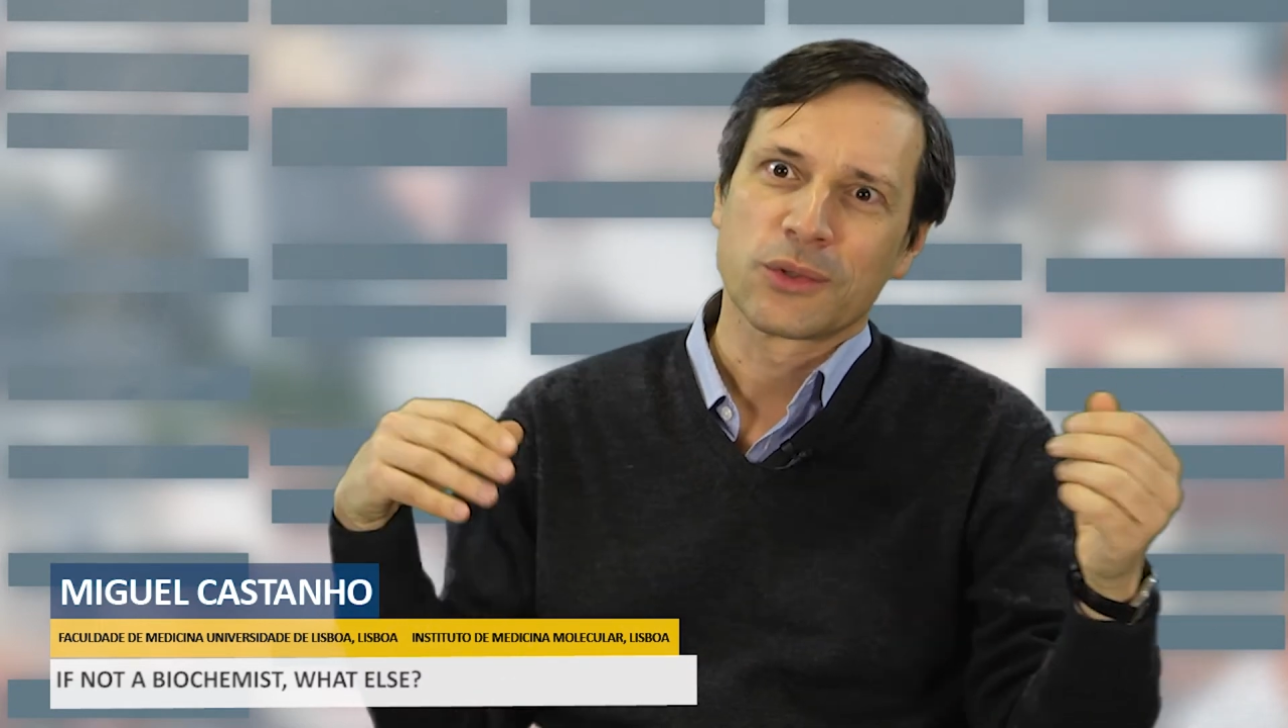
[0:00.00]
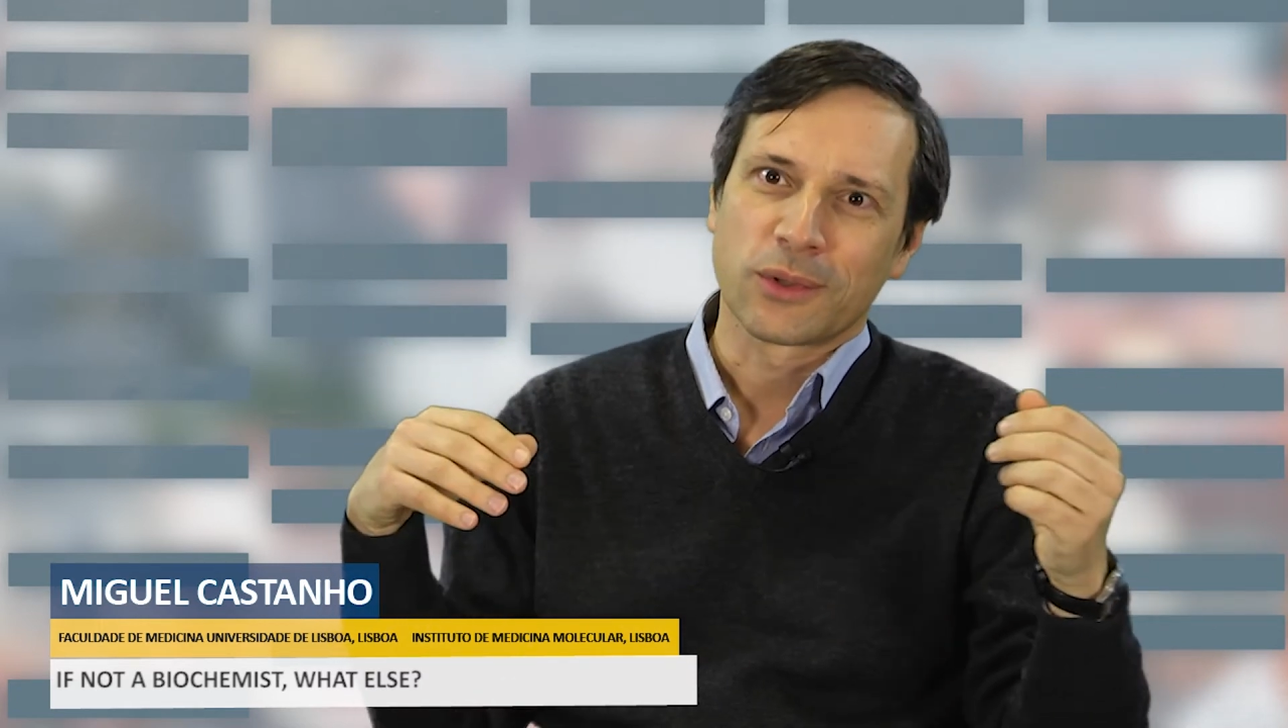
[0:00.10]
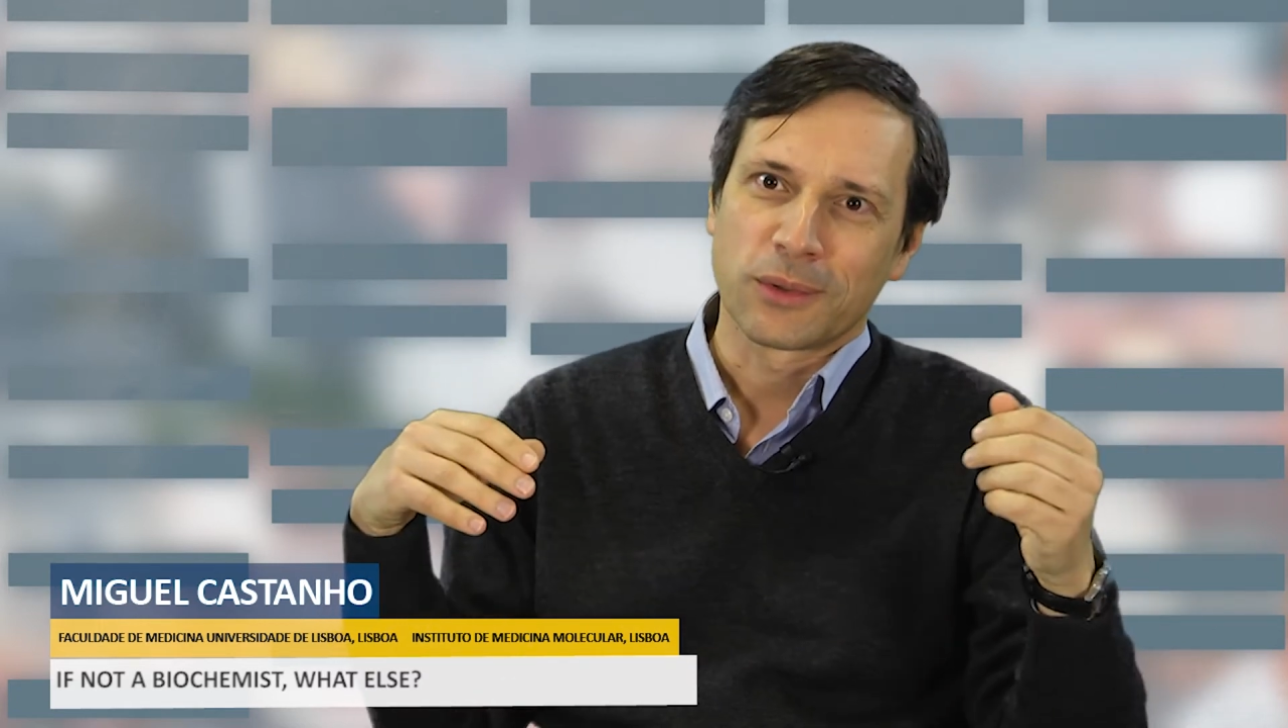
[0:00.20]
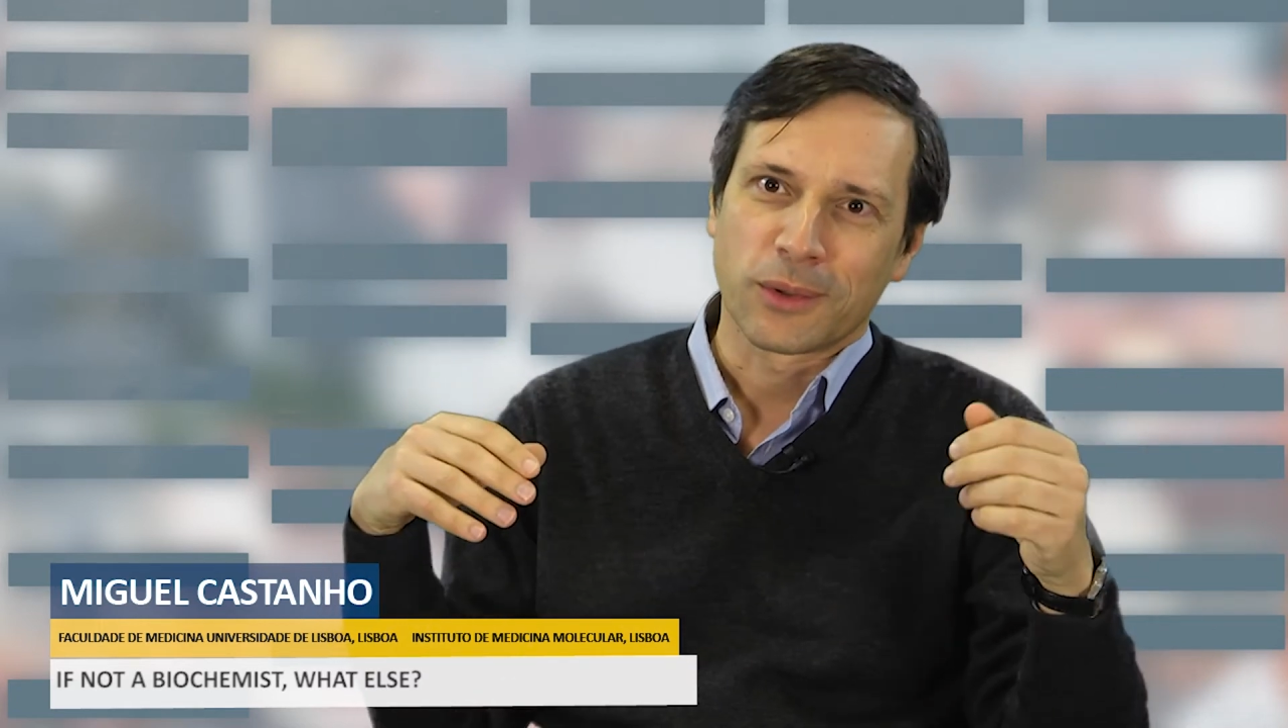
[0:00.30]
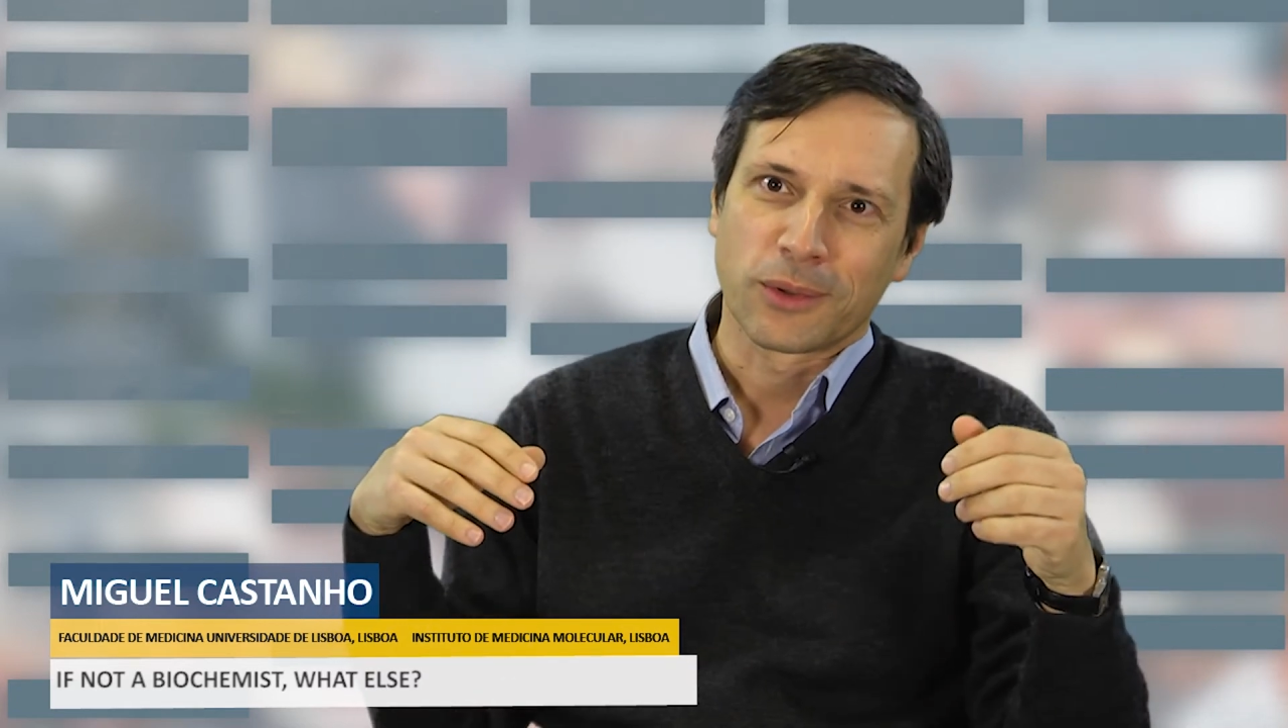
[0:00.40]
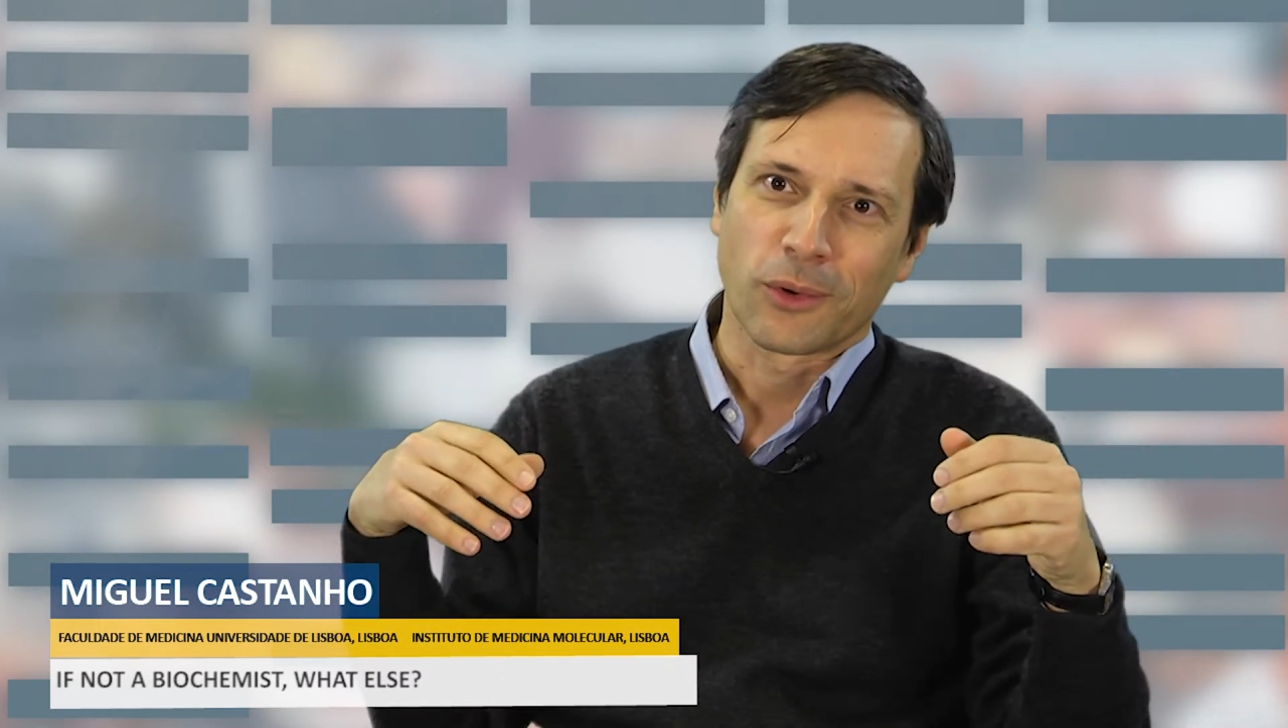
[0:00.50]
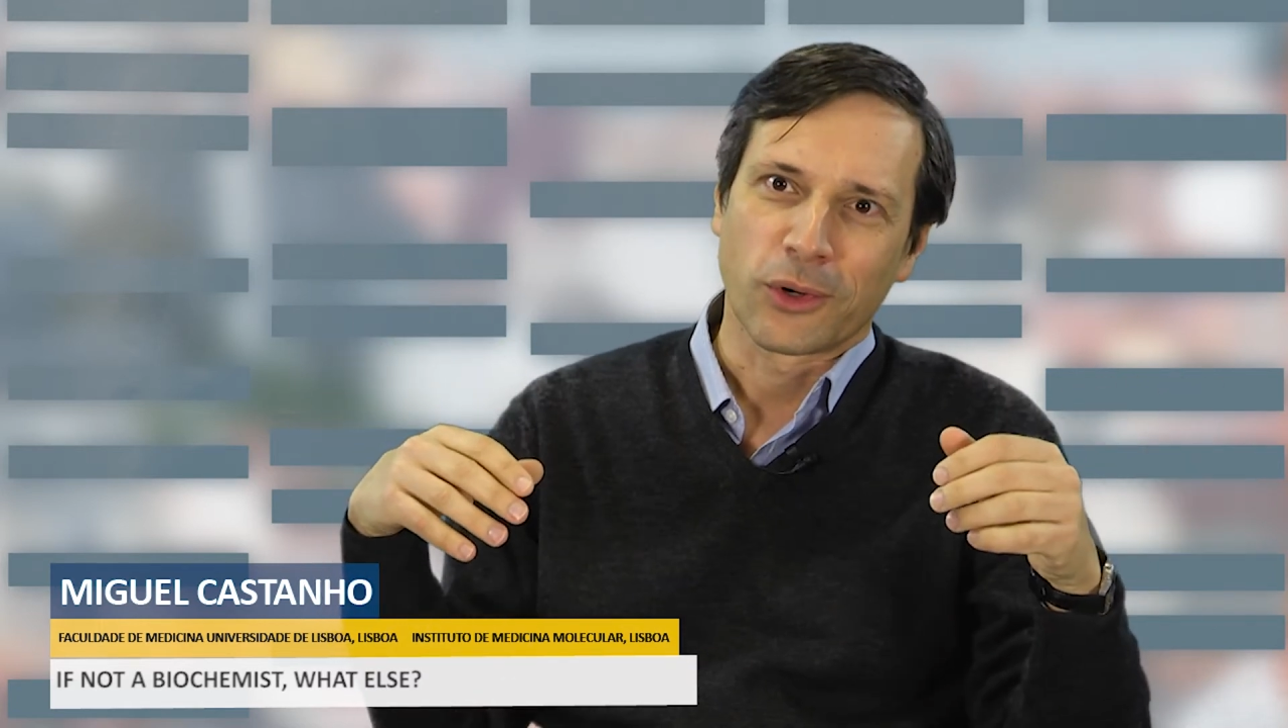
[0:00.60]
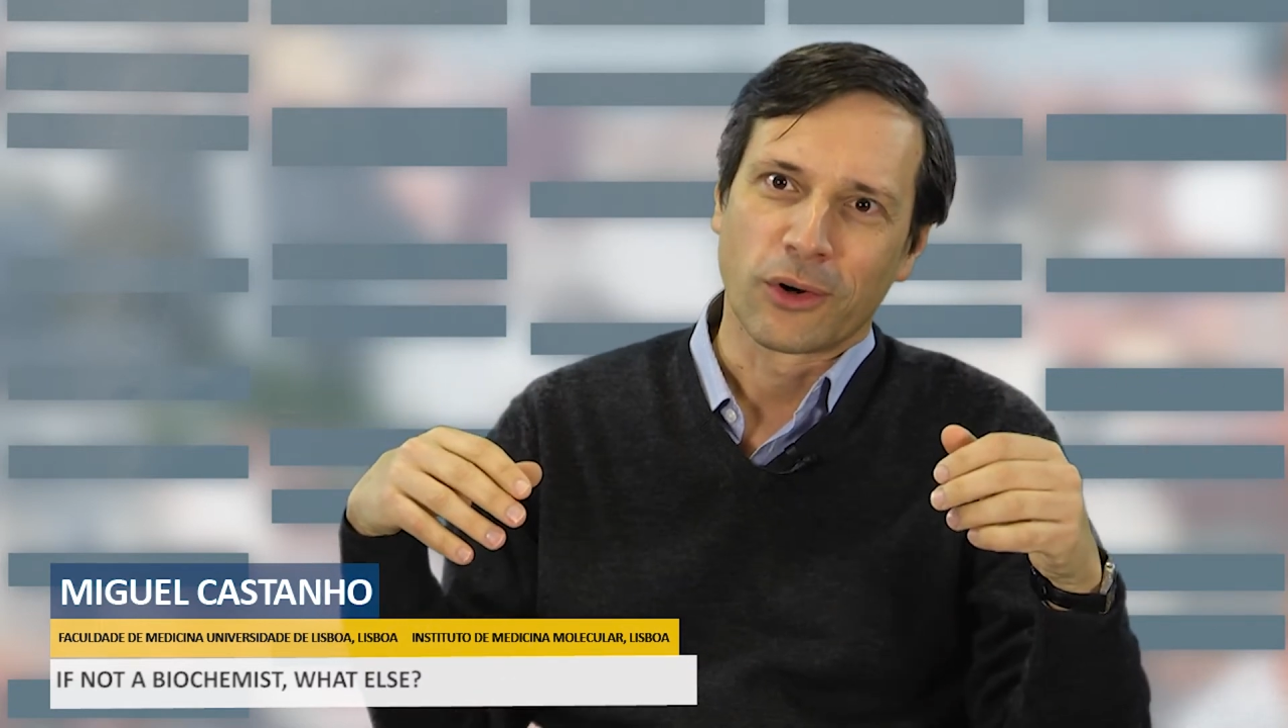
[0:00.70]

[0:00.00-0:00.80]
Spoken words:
on